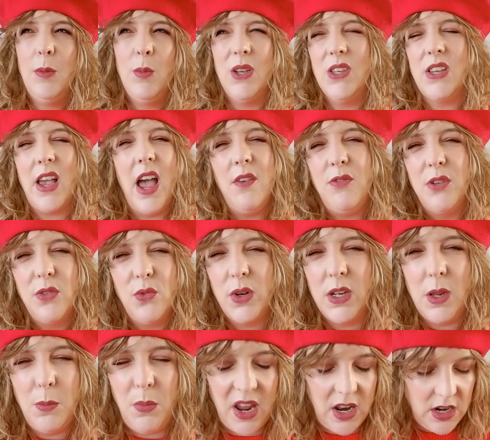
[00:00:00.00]
because I haven't
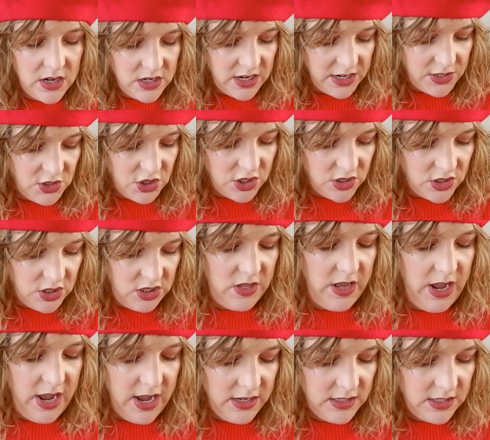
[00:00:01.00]
really paid attention to
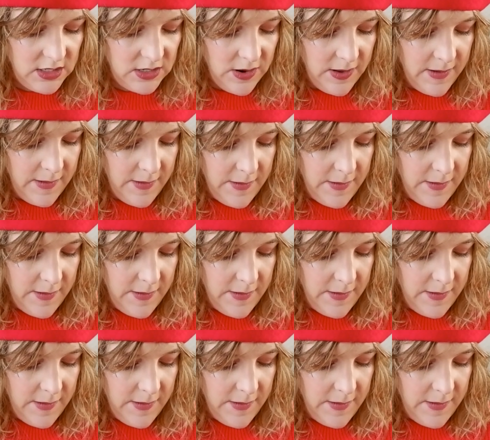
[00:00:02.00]
that.